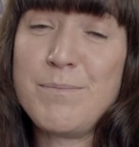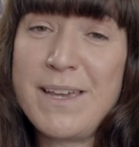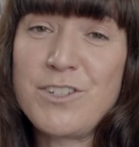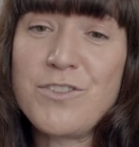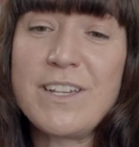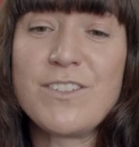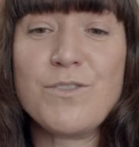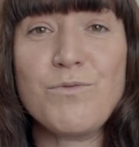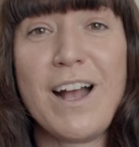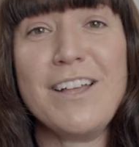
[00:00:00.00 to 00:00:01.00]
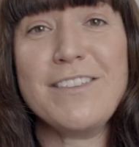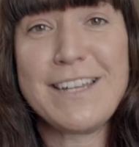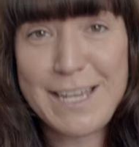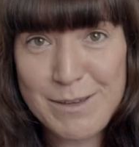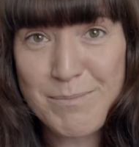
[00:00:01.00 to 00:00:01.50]
metrics rather
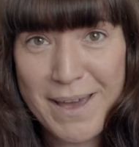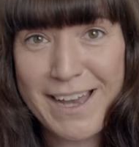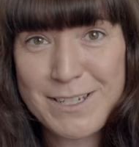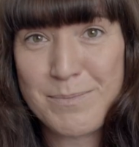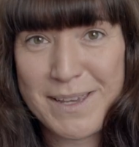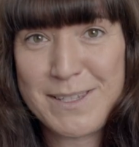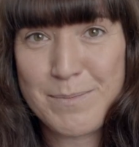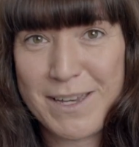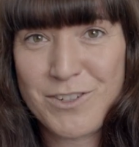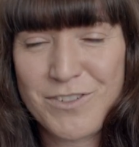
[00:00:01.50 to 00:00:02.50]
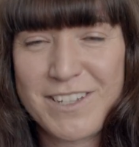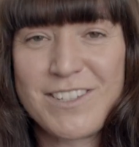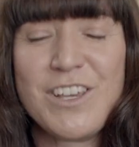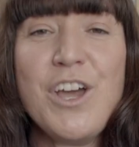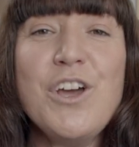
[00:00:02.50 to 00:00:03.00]
than impact-based
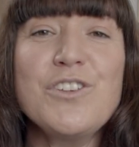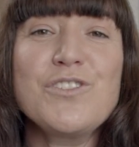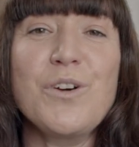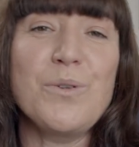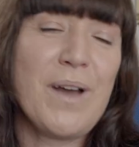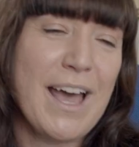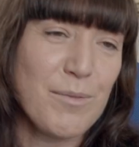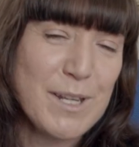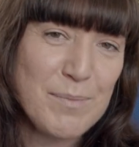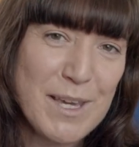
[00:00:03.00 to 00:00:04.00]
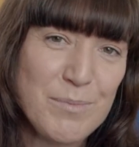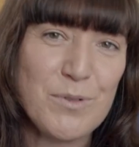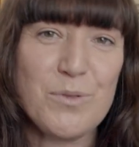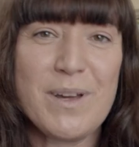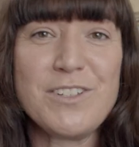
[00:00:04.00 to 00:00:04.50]
metrics. So, how many
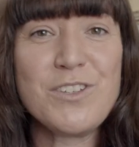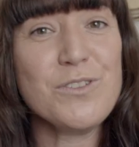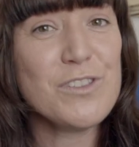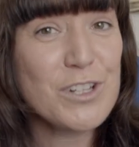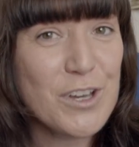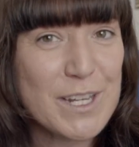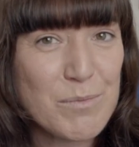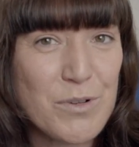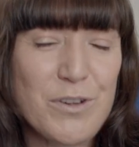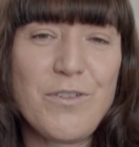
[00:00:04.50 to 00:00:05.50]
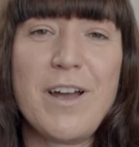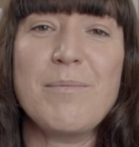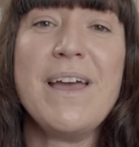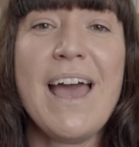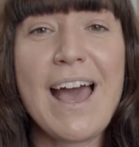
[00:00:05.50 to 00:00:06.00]
people went to the learning program?
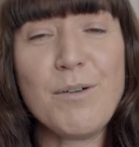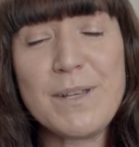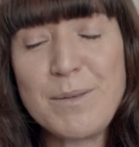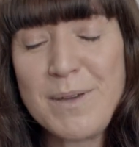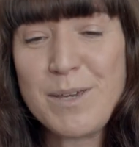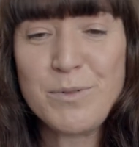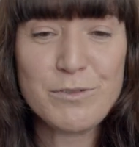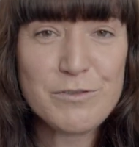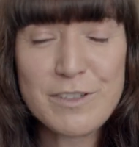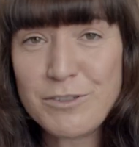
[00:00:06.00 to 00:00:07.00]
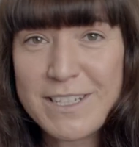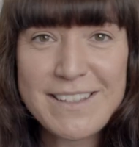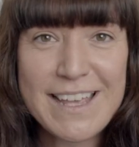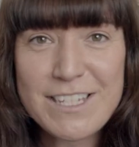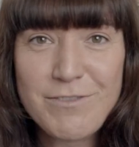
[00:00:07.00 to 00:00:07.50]
How many people filled in
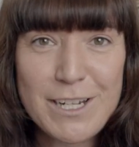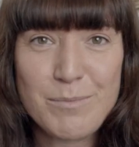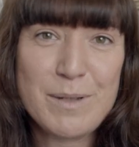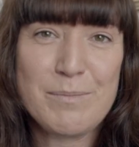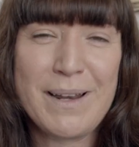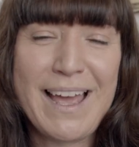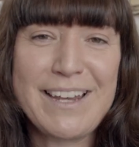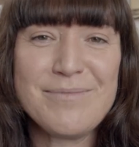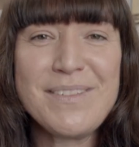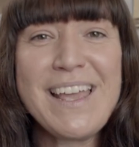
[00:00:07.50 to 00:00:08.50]
their development plan?